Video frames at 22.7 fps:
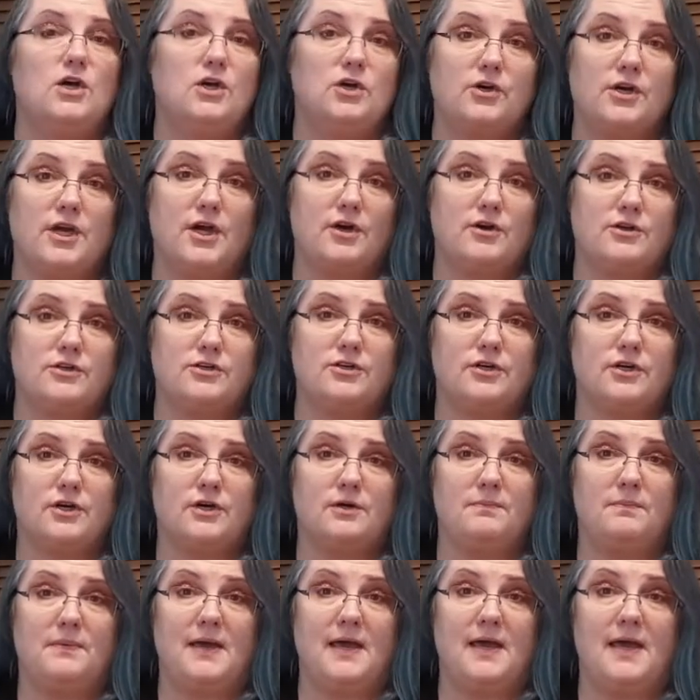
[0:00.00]
Your character
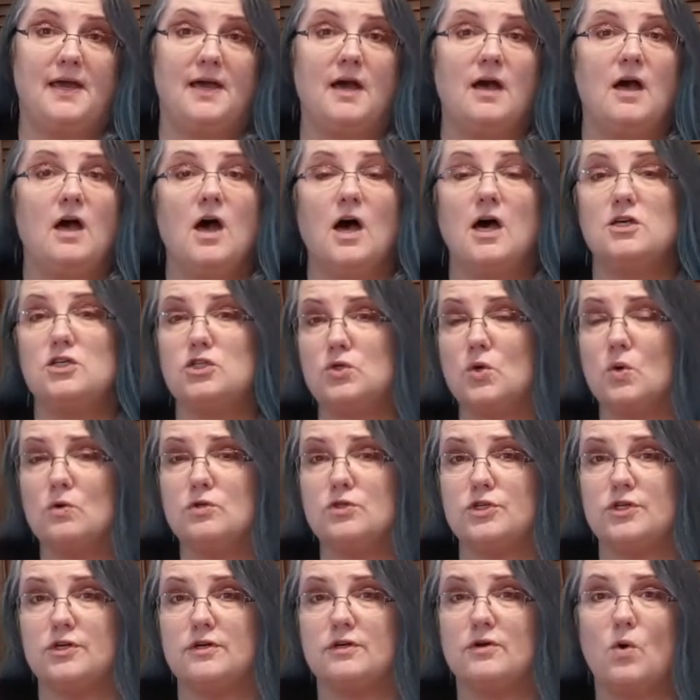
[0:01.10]
could be a
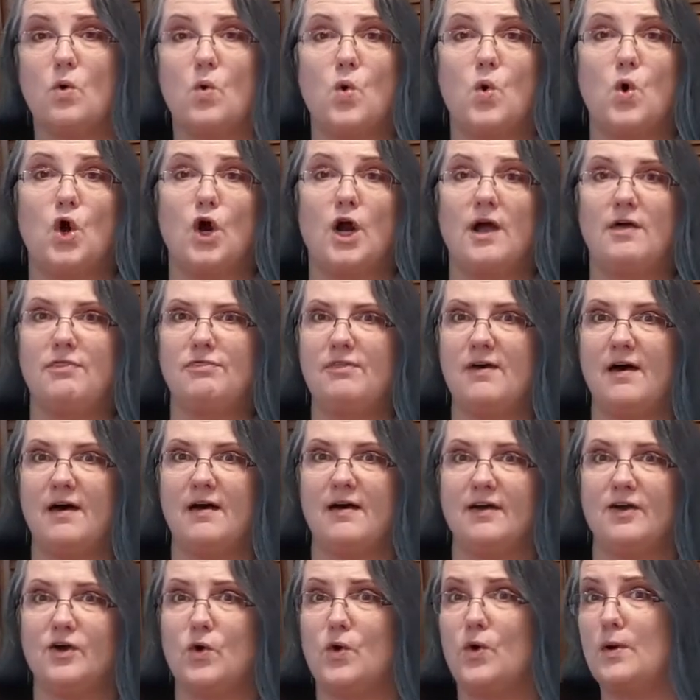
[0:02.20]
soldier or a
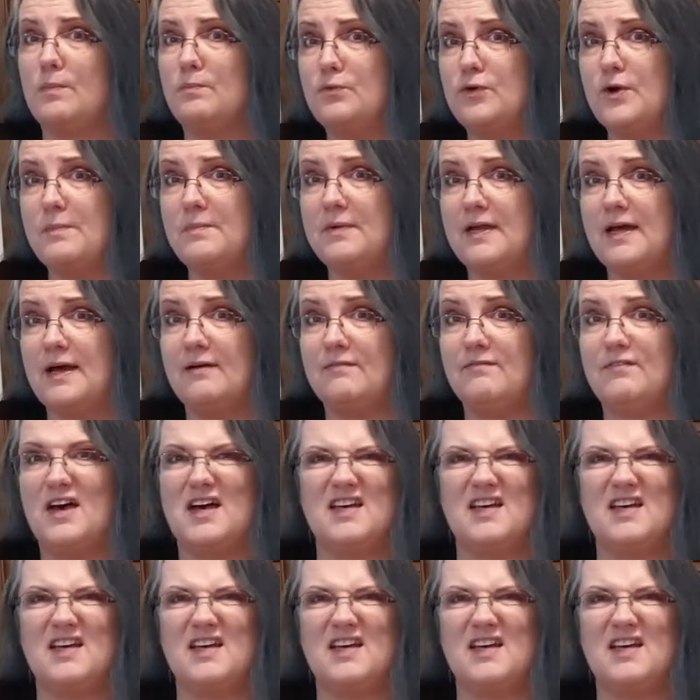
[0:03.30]
thug or a primitive,